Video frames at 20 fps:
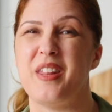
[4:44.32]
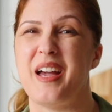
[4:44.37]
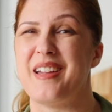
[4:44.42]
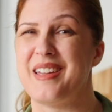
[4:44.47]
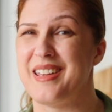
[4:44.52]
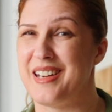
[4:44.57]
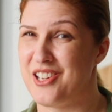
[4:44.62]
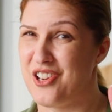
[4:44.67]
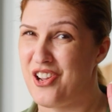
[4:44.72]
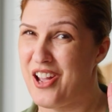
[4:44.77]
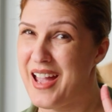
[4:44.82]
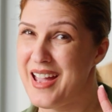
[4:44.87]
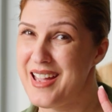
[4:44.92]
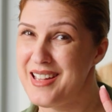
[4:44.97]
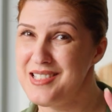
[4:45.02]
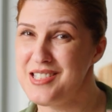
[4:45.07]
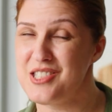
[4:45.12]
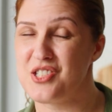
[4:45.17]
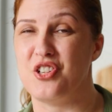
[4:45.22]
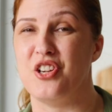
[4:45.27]
without getting your
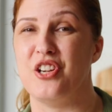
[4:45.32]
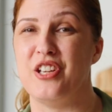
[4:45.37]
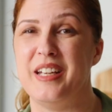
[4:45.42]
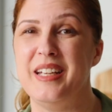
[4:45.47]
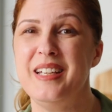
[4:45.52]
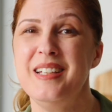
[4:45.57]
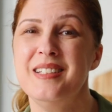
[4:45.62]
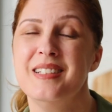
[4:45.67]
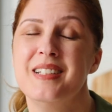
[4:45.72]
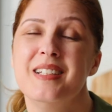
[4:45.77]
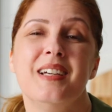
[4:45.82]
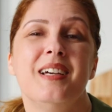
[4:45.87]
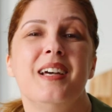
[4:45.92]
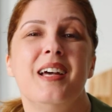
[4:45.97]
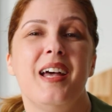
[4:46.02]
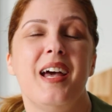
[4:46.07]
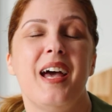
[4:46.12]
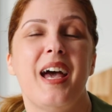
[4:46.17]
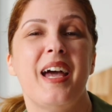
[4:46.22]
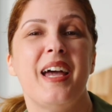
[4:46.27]
hands dirty,
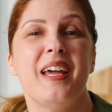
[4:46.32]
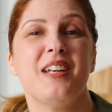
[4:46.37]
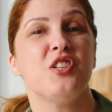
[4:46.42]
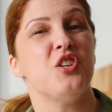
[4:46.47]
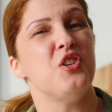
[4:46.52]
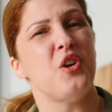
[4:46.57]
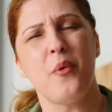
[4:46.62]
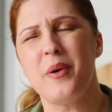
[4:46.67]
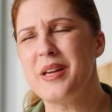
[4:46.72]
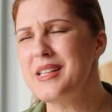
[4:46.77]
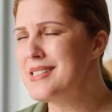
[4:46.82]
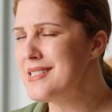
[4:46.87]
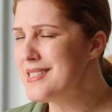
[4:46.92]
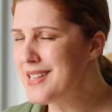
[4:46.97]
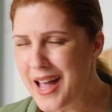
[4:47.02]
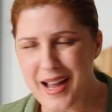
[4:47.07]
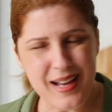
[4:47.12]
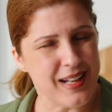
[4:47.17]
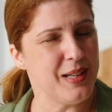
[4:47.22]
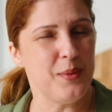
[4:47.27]
and you know
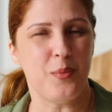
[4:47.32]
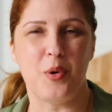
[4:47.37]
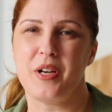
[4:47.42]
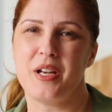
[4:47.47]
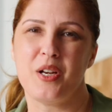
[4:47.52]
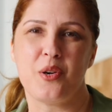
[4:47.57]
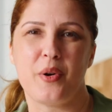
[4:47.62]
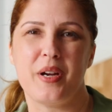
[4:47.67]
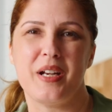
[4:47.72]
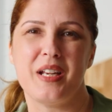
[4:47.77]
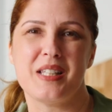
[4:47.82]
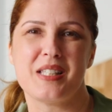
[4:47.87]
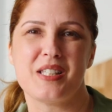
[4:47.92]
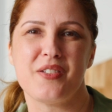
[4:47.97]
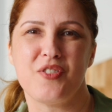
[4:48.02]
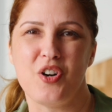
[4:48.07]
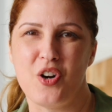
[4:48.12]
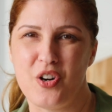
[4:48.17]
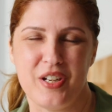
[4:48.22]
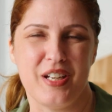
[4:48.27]
exactly what ingredients
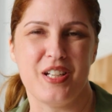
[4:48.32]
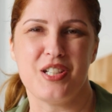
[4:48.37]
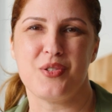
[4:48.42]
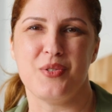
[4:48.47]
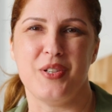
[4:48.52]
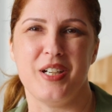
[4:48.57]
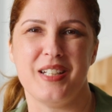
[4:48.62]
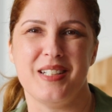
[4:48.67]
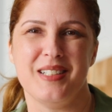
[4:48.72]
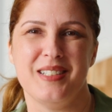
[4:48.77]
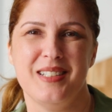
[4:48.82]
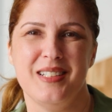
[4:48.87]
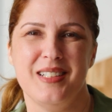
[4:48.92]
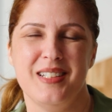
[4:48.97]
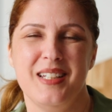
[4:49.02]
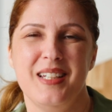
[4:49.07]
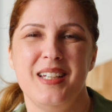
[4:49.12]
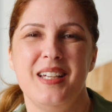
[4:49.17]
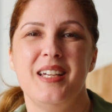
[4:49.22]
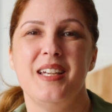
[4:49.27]
have gone into it.
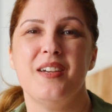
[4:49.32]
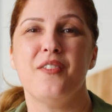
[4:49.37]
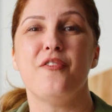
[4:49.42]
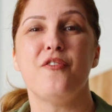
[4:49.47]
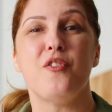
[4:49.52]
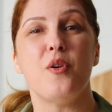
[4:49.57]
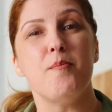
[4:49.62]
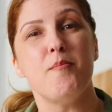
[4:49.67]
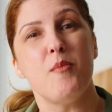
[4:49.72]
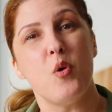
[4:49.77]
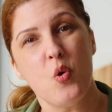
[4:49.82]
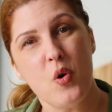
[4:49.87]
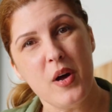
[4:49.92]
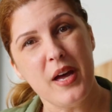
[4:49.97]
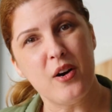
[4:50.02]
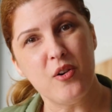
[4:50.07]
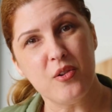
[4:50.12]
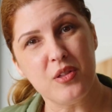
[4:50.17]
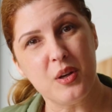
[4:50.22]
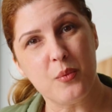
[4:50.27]
For more
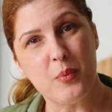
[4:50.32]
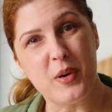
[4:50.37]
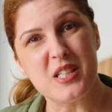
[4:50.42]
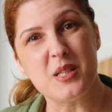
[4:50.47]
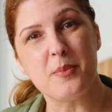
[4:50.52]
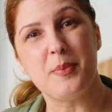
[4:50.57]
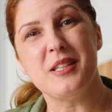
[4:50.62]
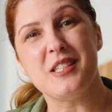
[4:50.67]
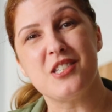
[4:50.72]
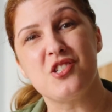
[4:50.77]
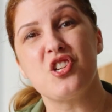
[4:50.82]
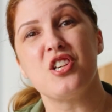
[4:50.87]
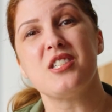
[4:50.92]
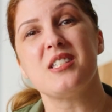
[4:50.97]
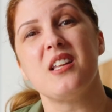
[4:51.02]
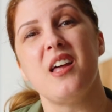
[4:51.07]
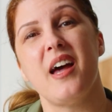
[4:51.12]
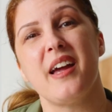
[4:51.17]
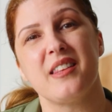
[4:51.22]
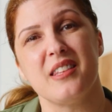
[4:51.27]
healthy recipes
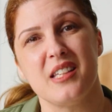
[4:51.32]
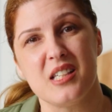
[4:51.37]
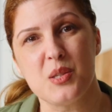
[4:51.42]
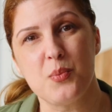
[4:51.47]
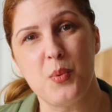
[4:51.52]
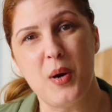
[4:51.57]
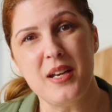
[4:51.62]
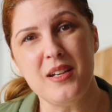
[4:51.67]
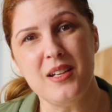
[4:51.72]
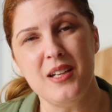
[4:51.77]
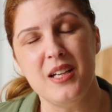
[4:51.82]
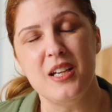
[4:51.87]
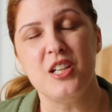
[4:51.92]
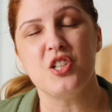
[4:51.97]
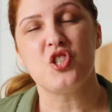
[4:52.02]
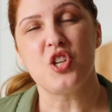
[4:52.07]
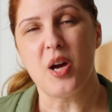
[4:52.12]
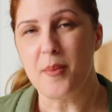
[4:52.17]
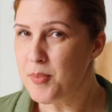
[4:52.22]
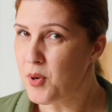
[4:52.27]
just like this one,
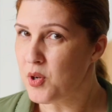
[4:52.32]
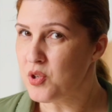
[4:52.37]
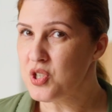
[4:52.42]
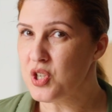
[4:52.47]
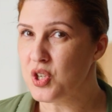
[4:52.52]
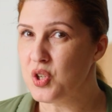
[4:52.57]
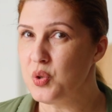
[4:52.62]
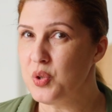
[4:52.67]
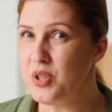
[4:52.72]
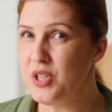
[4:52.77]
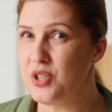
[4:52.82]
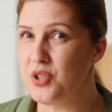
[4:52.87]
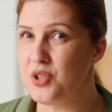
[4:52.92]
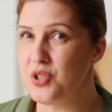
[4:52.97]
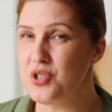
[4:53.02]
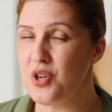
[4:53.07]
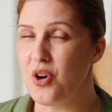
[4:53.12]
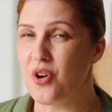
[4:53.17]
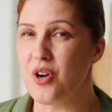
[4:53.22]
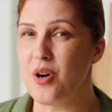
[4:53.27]
jump onto
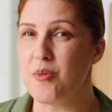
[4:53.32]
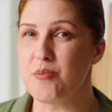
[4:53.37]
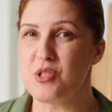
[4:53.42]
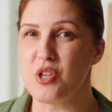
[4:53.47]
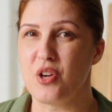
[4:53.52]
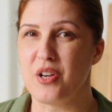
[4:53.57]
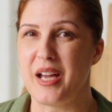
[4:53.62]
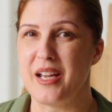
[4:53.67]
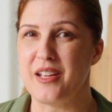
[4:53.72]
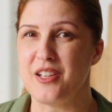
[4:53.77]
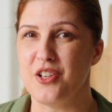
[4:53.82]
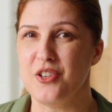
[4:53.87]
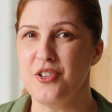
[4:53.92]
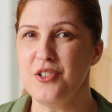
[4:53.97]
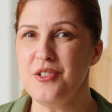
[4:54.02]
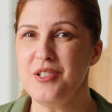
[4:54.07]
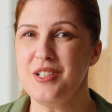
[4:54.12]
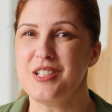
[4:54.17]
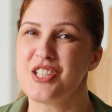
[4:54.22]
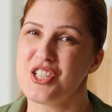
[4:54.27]

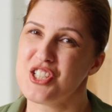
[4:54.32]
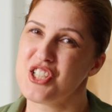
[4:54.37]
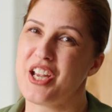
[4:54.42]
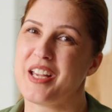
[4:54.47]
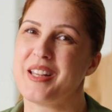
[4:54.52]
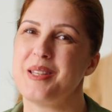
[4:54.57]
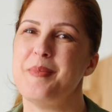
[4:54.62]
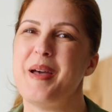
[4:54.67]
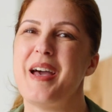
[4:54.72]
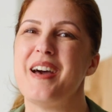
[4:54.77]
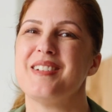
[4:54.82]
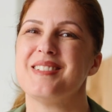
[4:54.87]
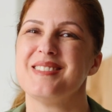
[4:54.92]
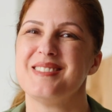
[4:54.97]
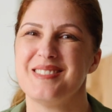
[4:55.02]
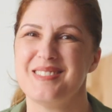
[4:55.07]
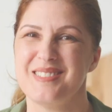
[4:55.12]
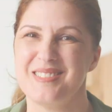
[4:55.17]
cookidoo.com.au to check them out.